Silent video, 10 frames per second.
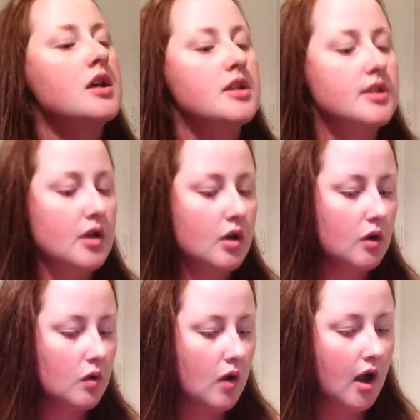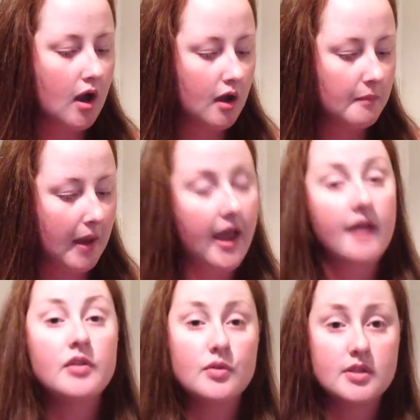So I
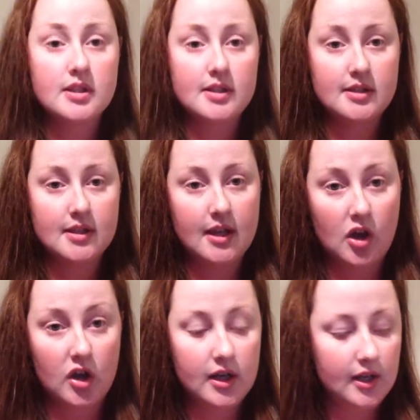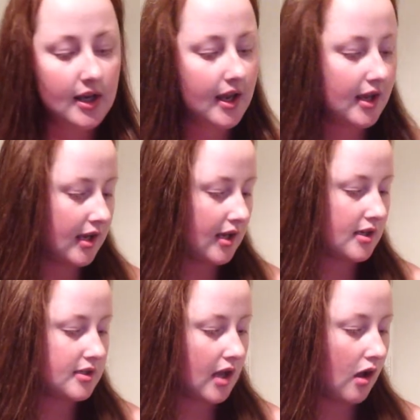have used this since I got it,
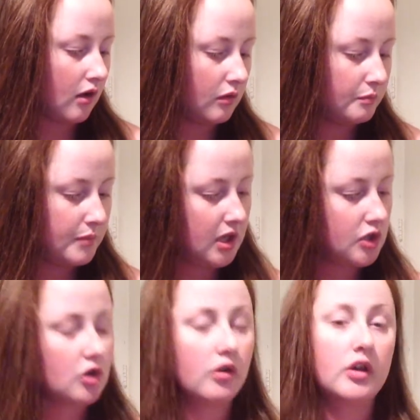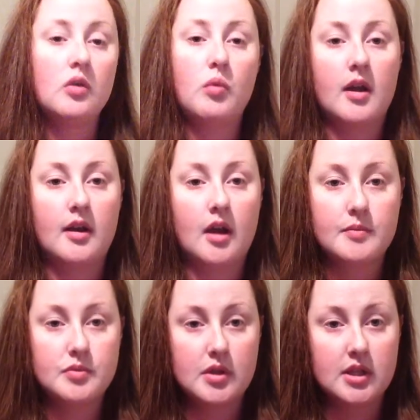and I'll be showing you what
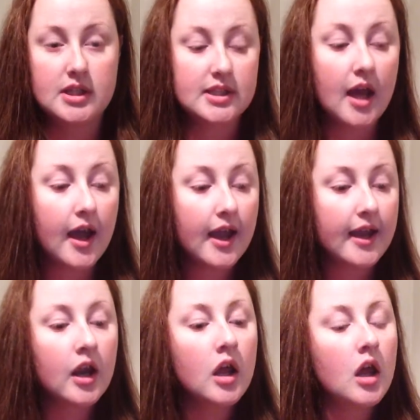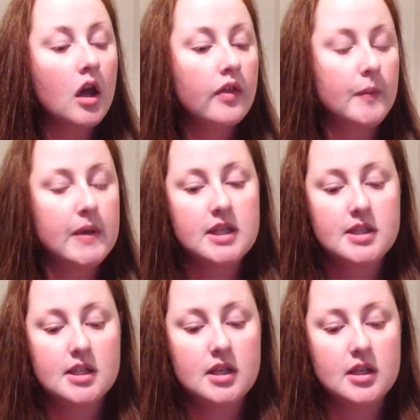comes with inside, the
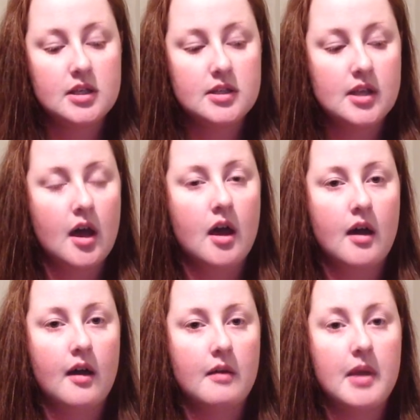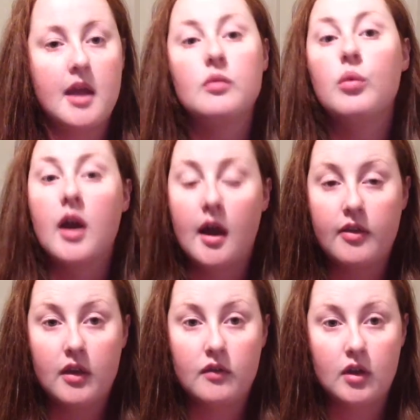pieces, and what I
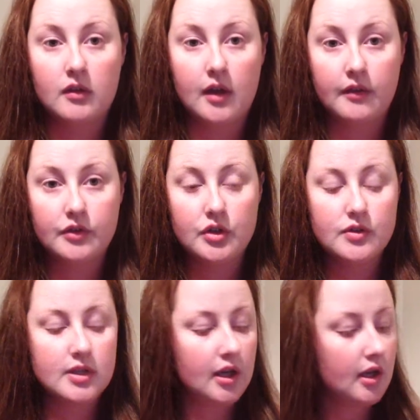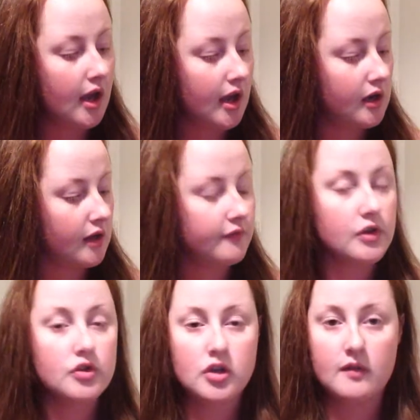think of it after using it, and if
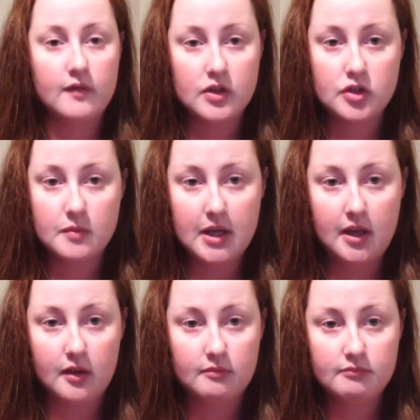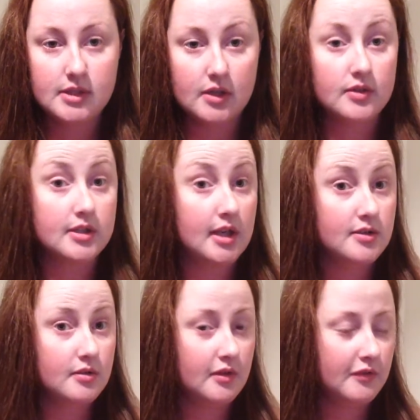you should invest your money in it. So stay
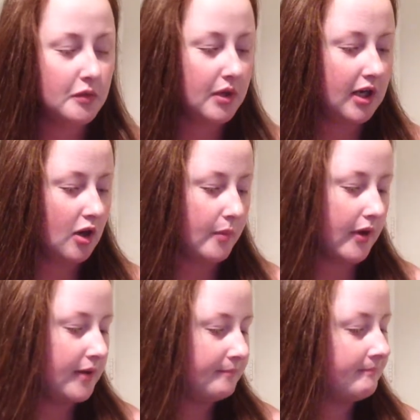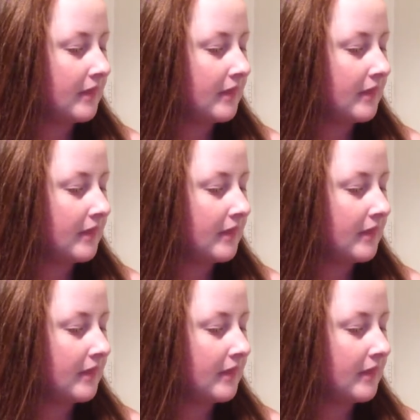tuned if you want to hear about it.